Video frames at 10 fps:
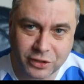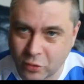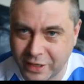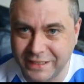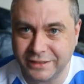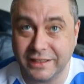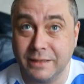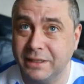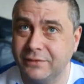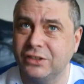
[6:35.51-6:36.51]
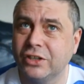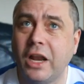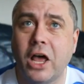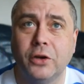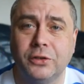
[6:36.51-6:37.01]
quite easily, but if it's
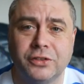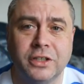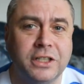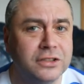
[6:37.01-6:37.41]
close,